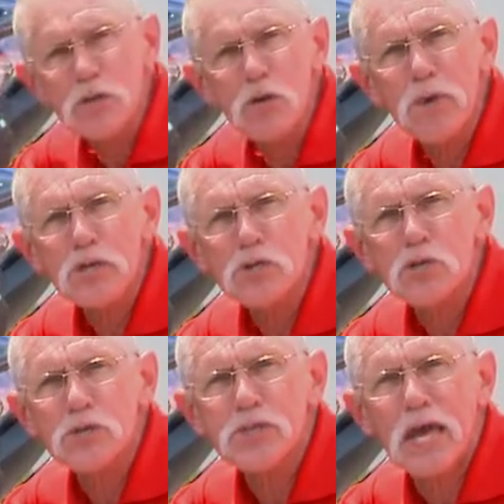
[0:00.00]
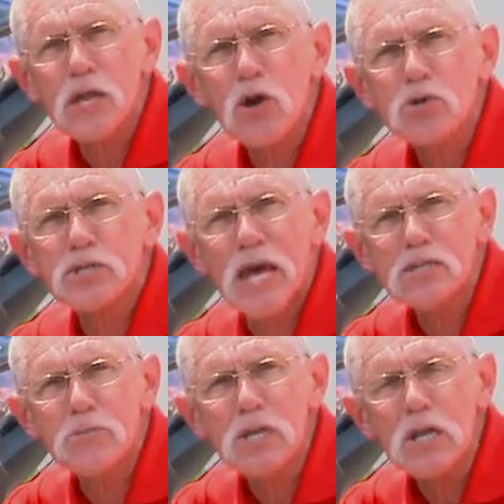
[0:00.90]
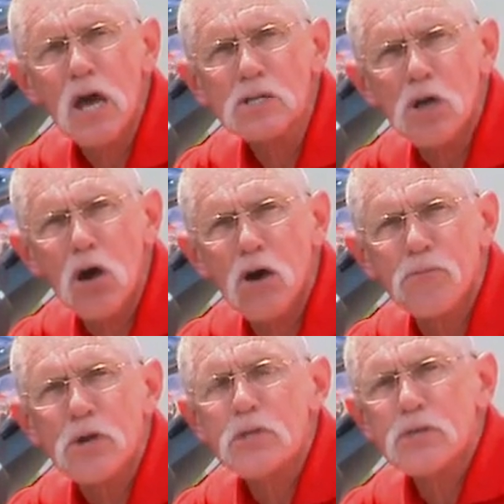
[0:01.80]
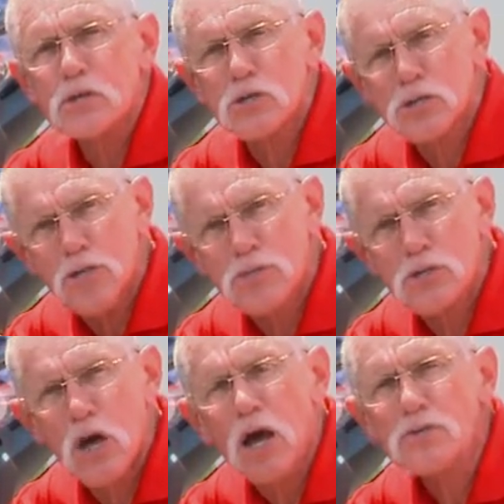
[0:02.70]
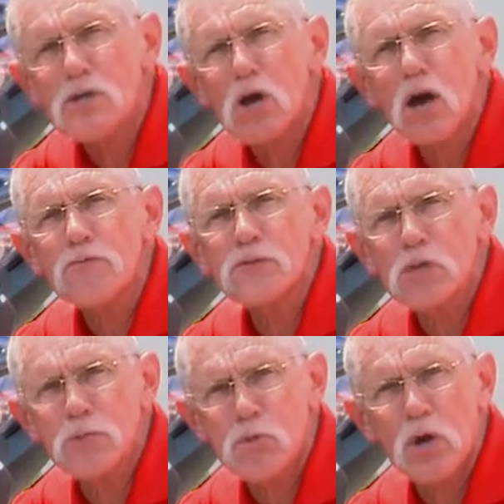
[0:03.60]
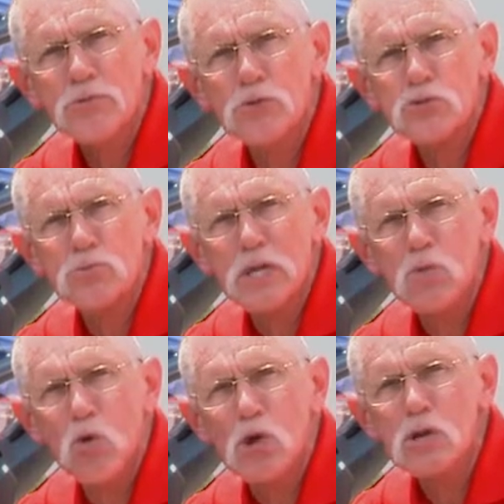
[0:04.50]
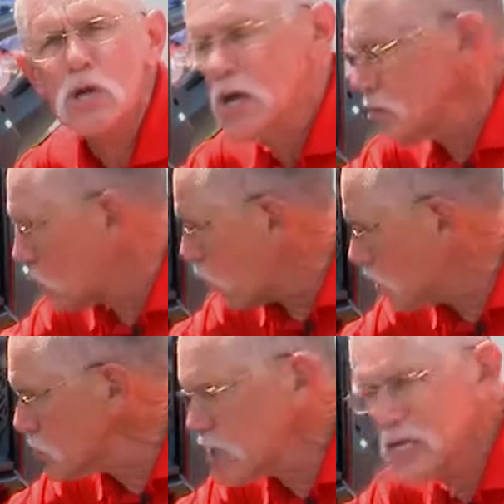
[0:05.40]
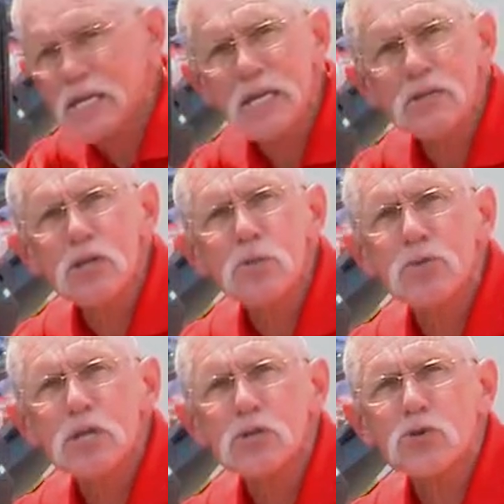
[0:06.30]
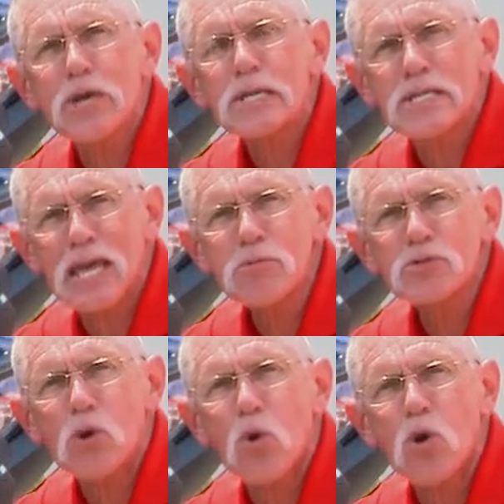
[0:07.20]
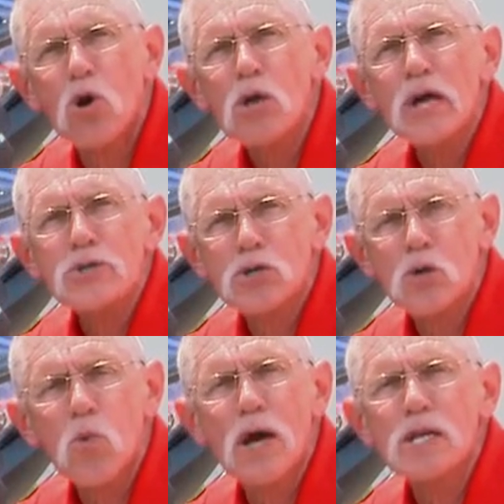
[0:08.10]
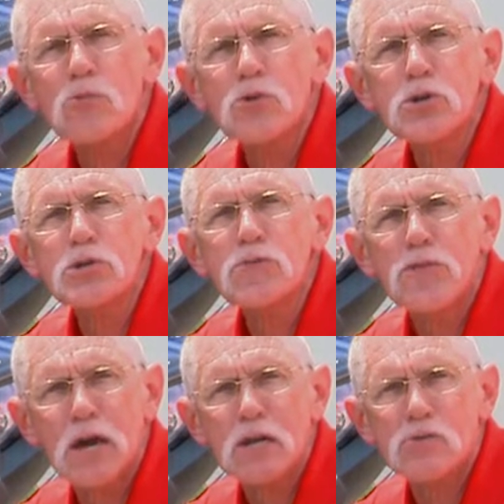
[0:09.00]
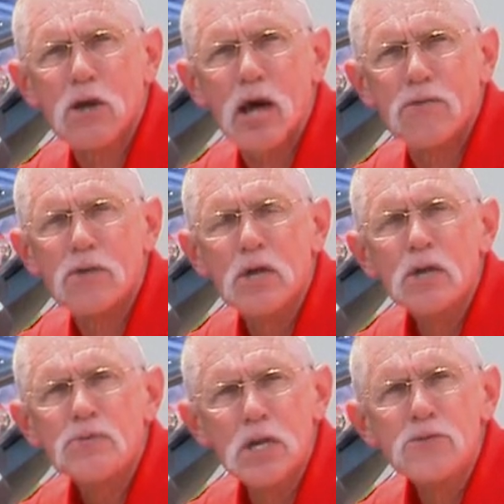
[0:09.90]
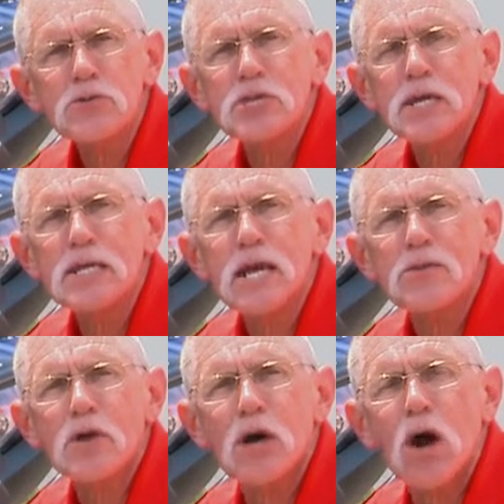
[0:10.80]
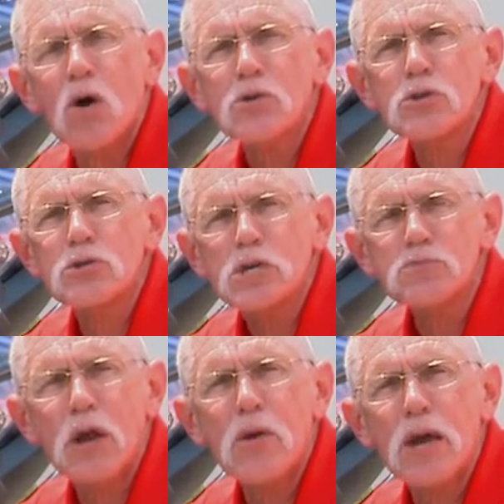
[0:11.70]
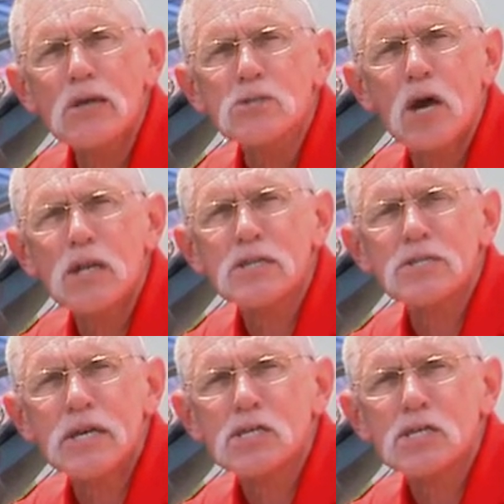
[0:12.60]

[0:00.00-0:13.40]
in there make sure that that hose hasn't been knocked off. Because if you knocked it off and you've been run through some deep water, the water's going to get in there and penetrate, damage the oil. You're going to wind up ruining your final drive. Thanks for checking out the all-new Nick Powerhouse Honda Tech